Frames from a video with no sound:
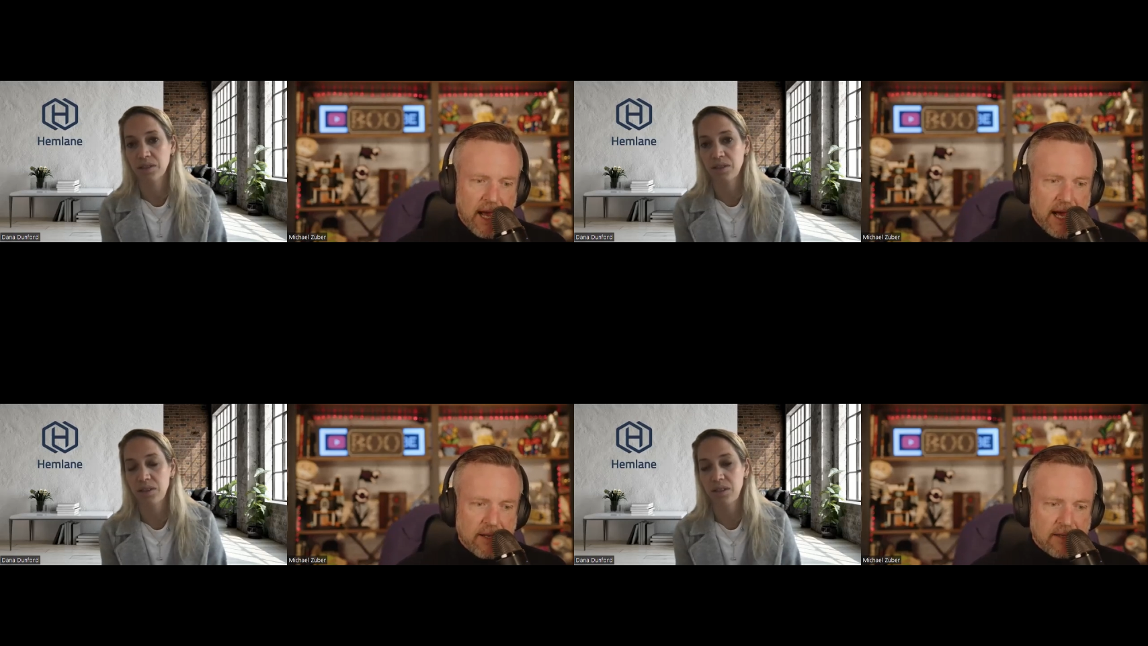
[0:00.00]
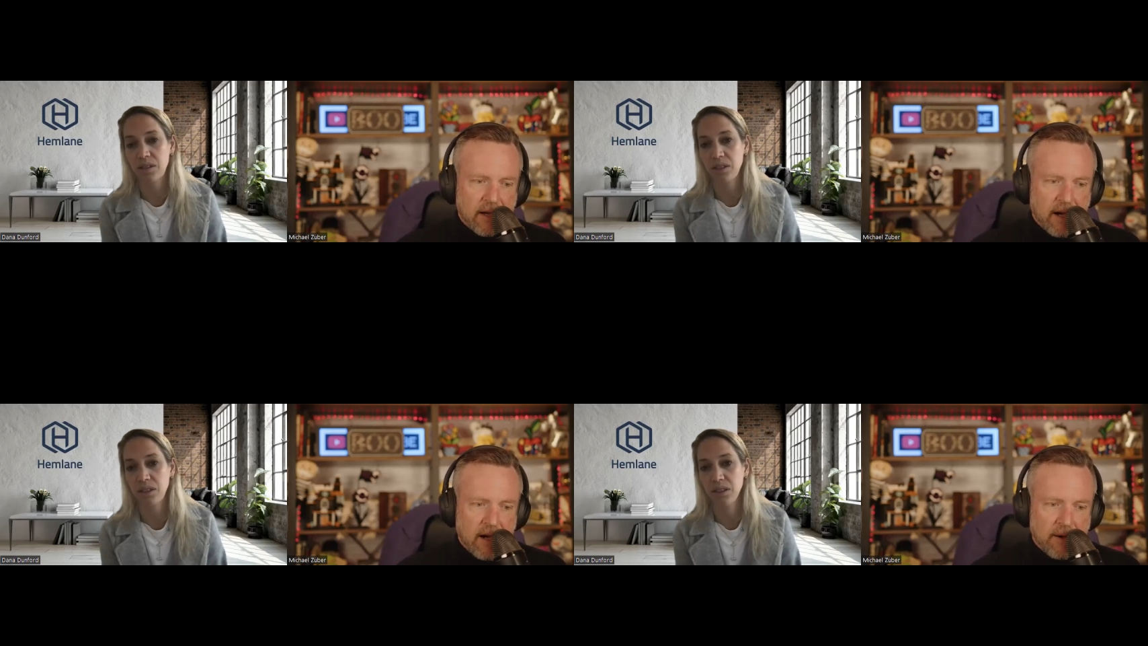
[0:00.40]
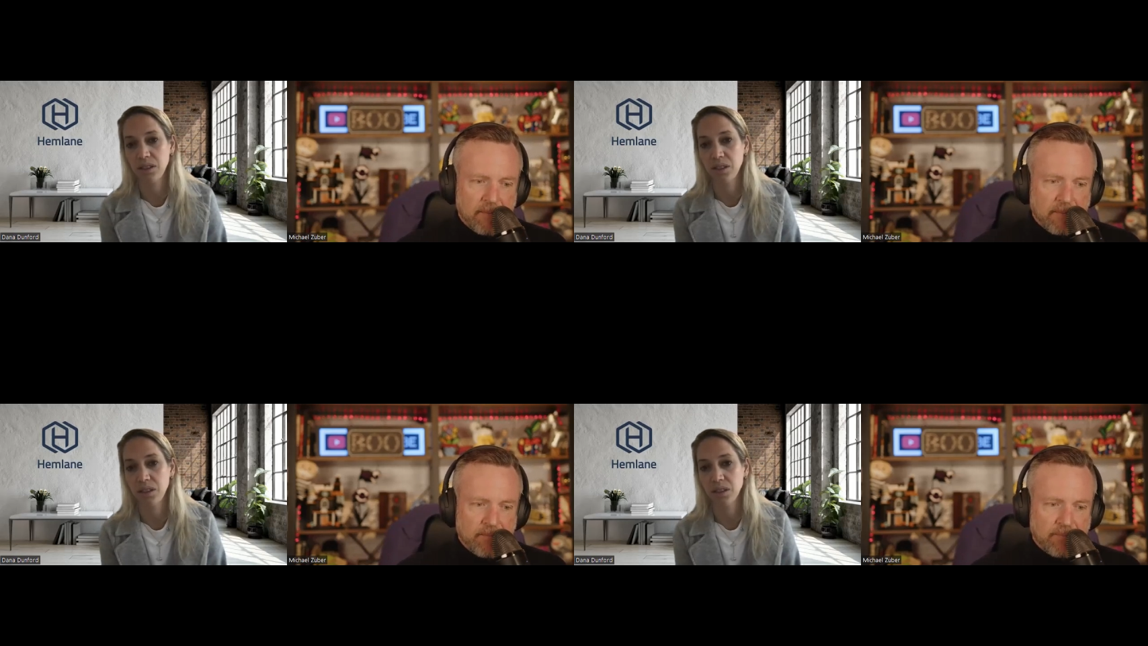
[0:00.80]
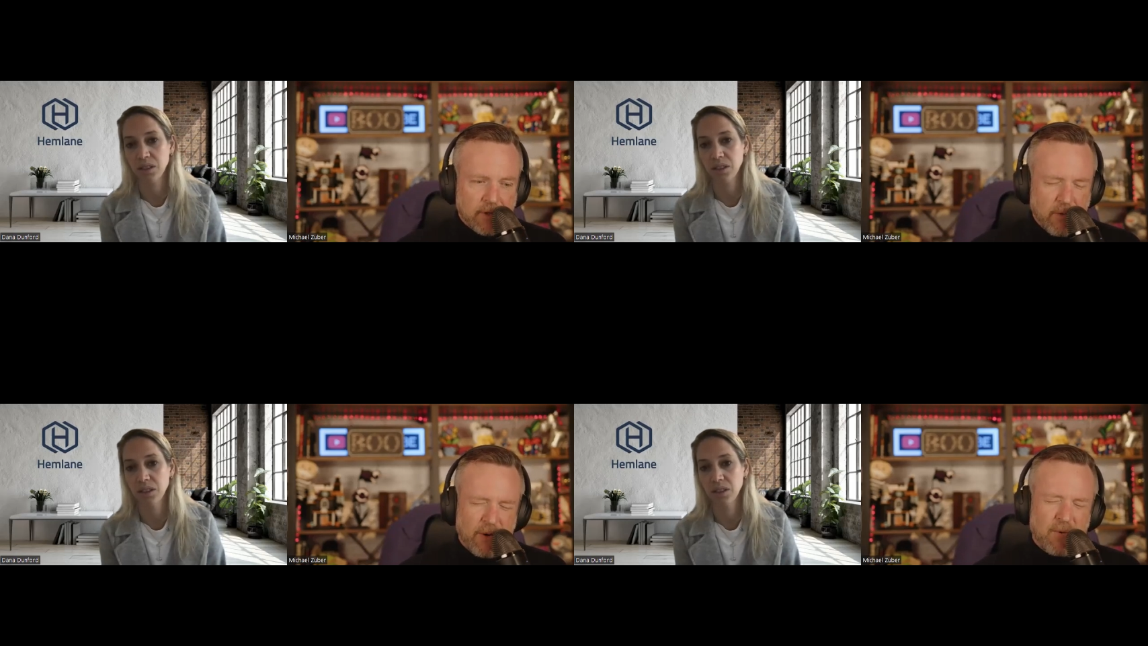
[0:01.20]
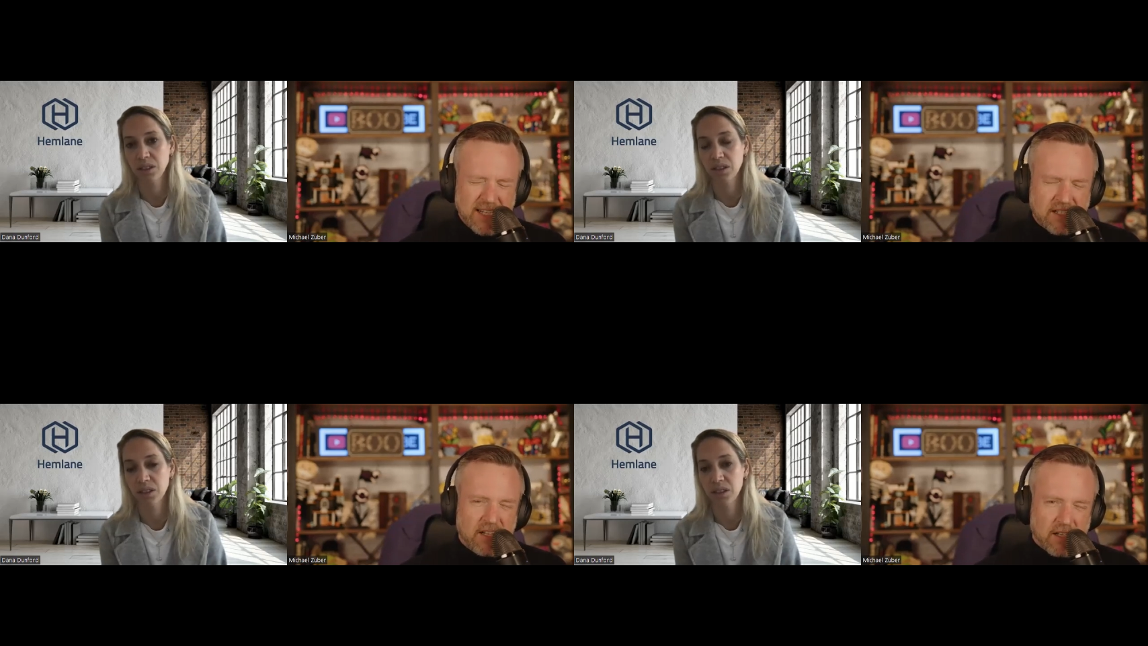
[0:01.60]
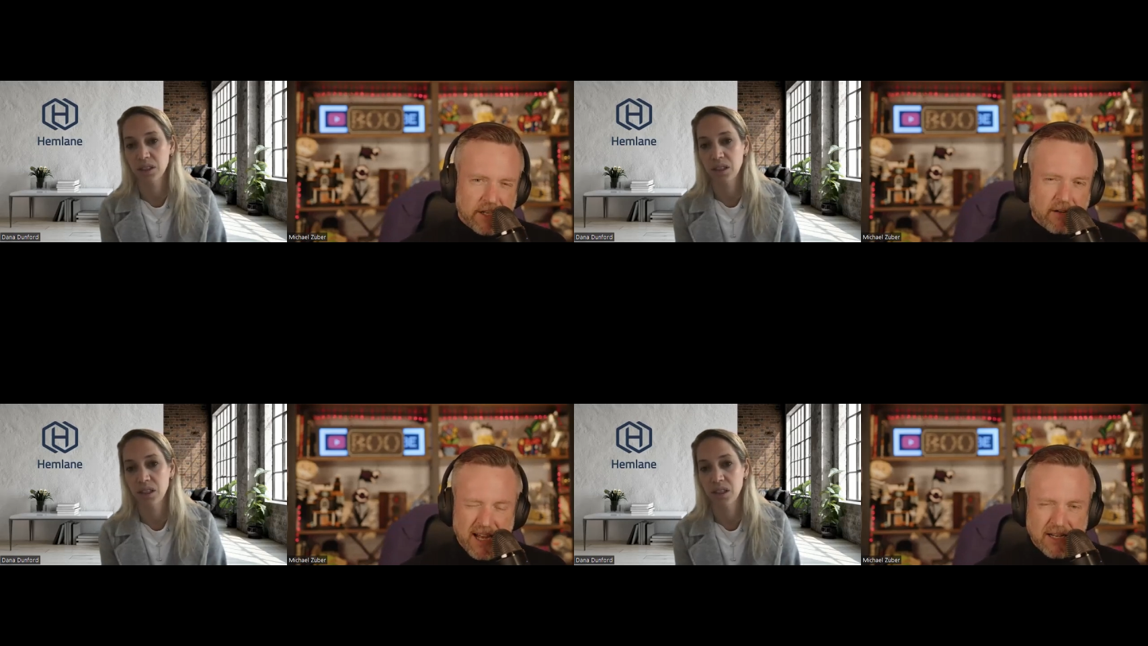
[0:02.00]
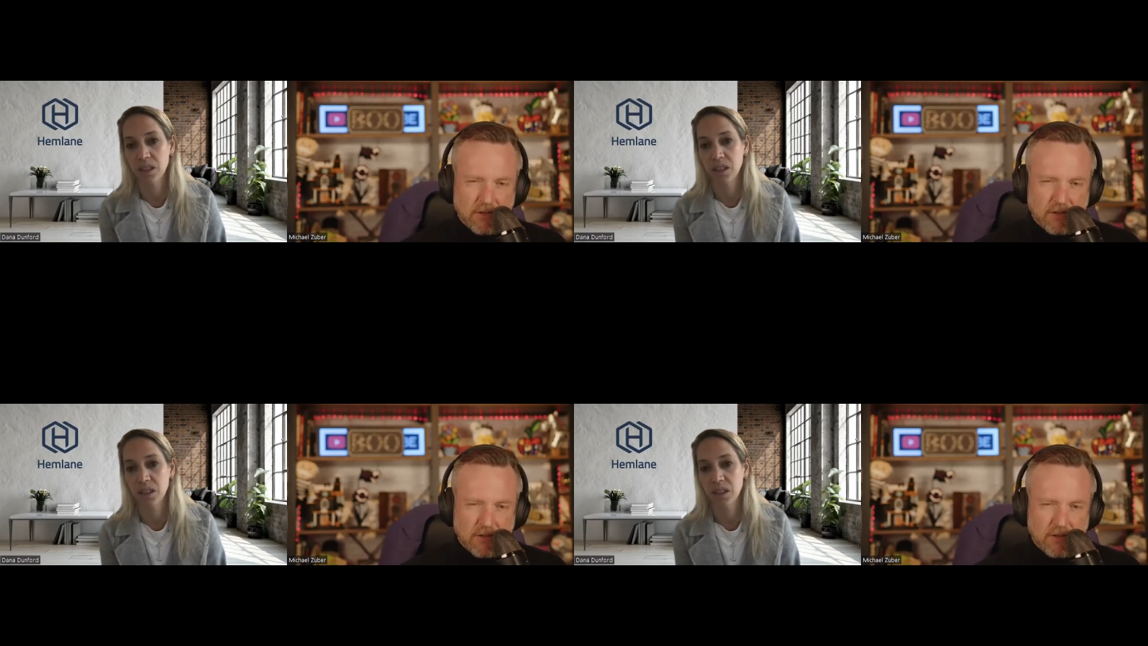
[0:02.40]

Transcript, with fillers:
Speaker 1: And um, we raised a little